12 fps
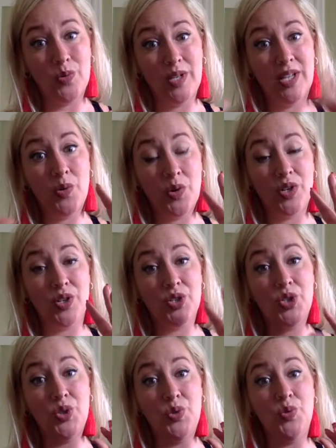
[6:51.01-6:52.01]
in order
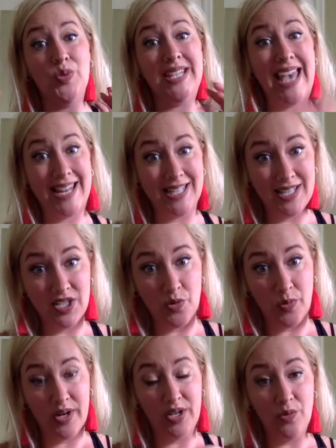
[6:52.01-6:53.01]
to get to
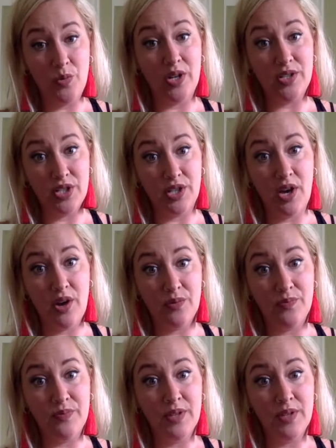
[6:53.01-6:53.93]
where you want to go.